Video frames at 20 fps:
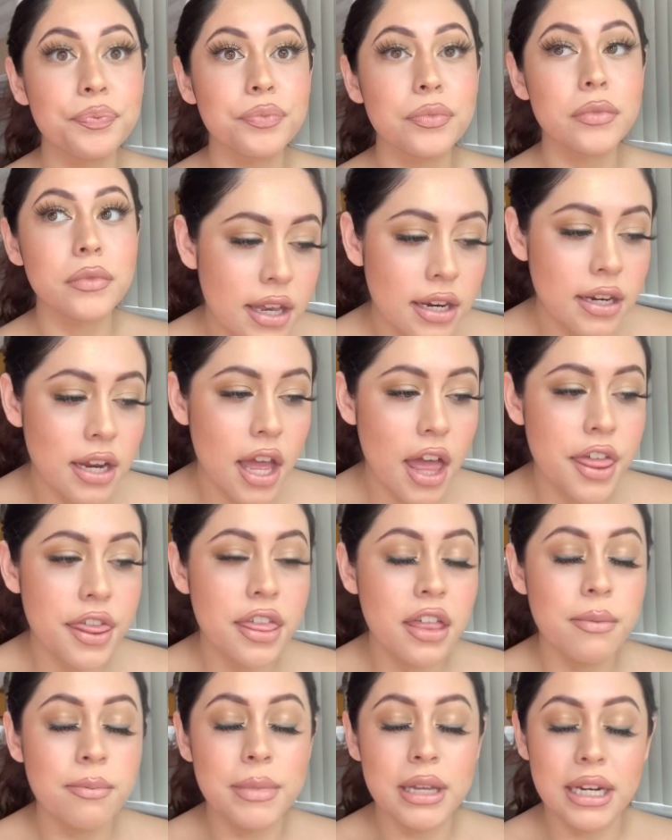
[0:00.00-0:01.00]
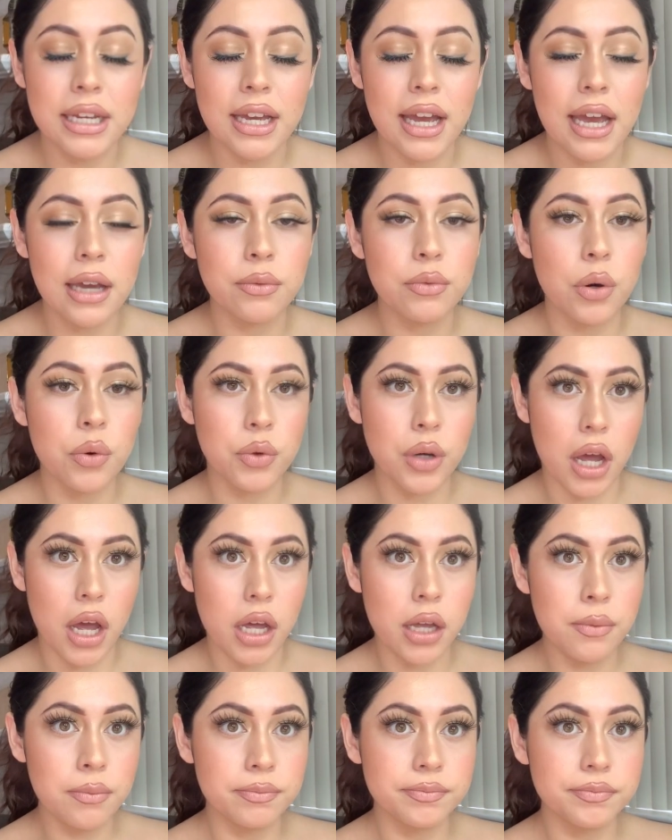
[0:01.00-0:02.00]
And the minute I woke
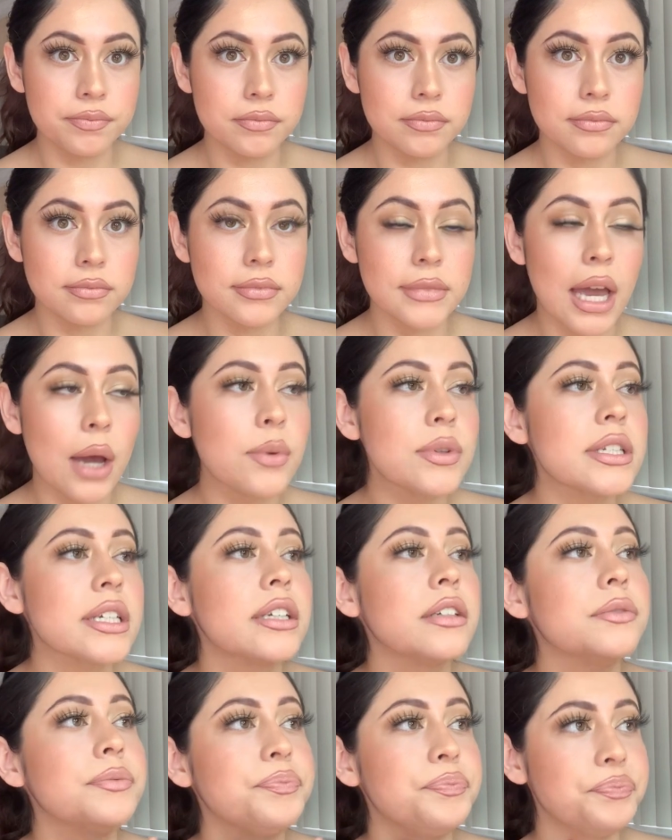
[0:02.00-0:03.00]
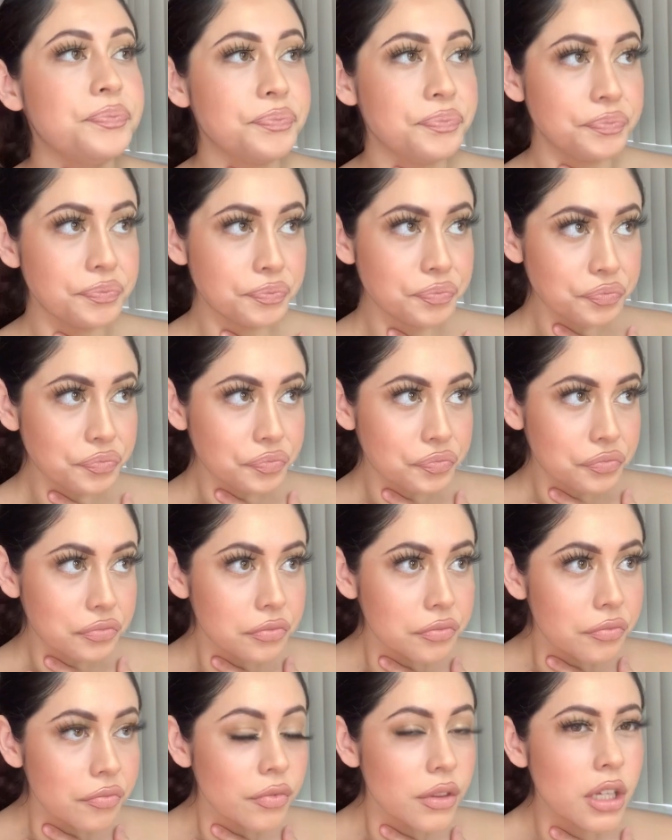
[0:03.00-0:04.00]
up, I was like
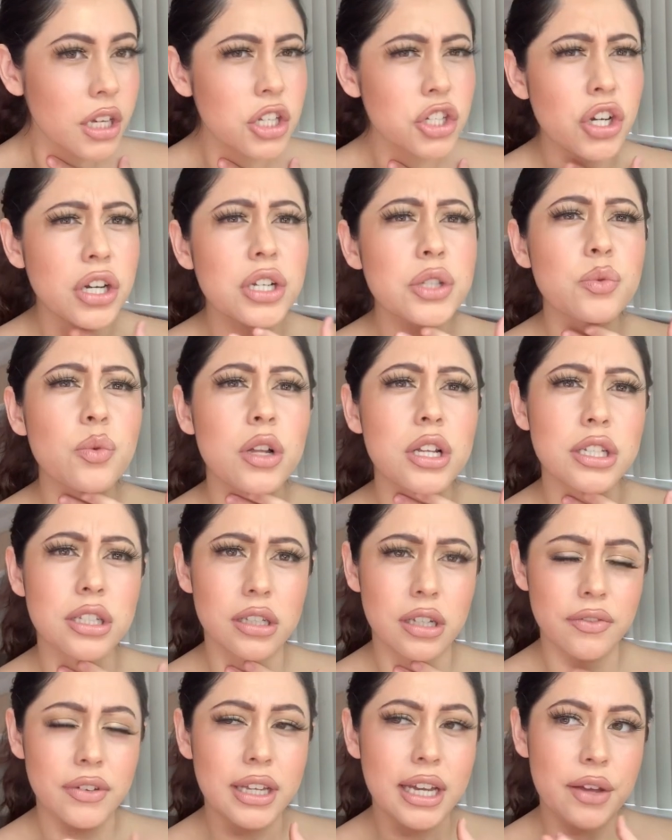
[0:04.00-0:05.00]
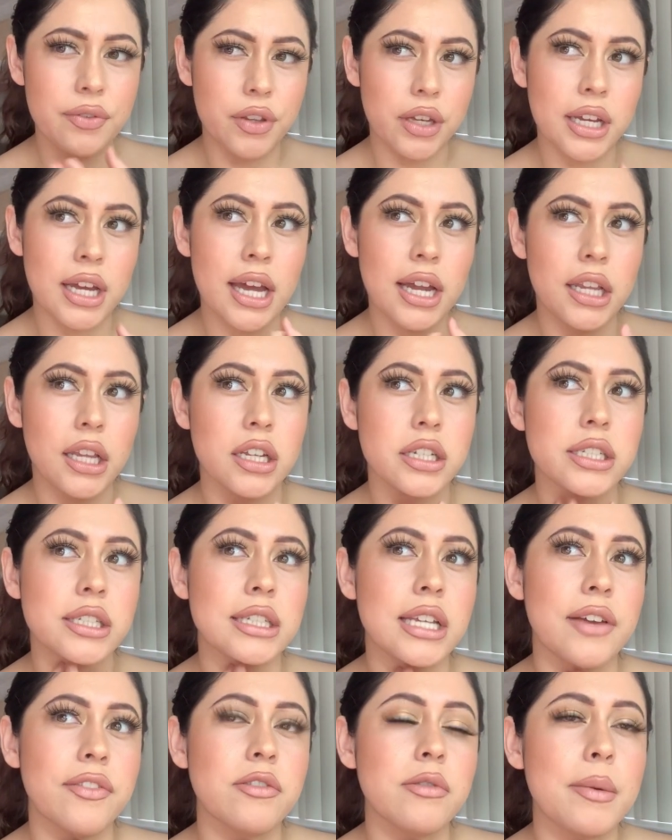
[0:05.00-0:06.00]
trying to swallow saliva. Like, I feel like I had a lot of
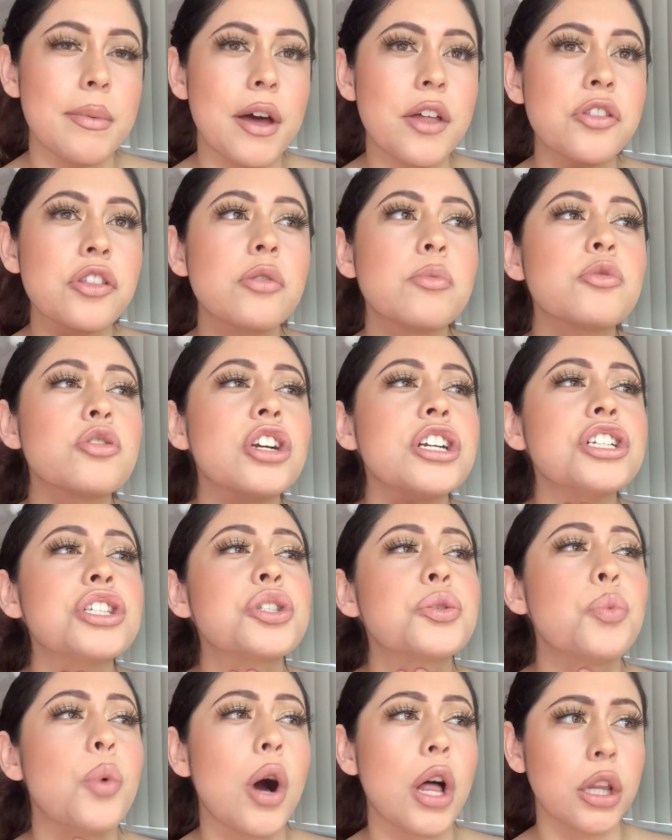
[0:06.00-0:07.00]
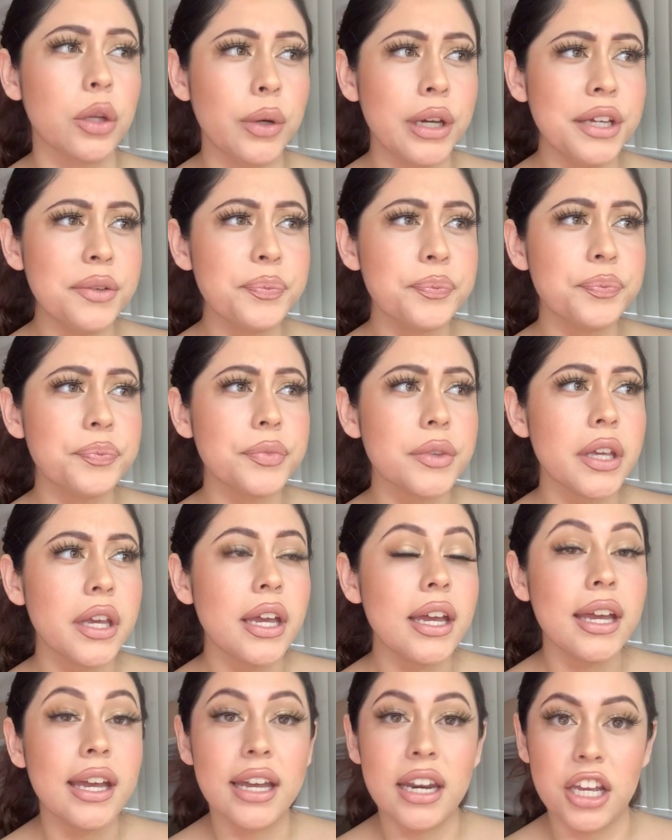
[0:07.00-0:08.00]
saliva in my mouth, so I'm trying to swallow it,
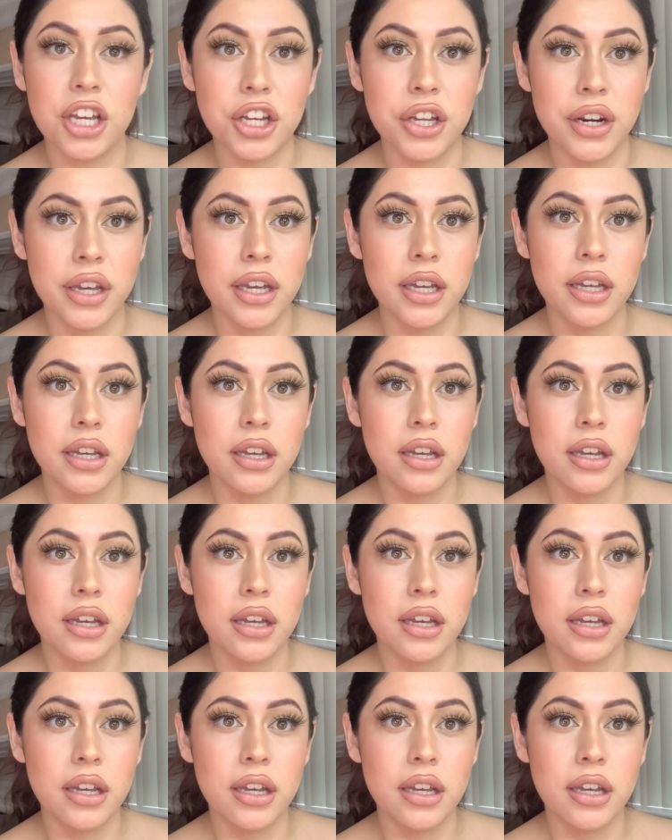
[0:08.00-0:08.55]
and I couldn't.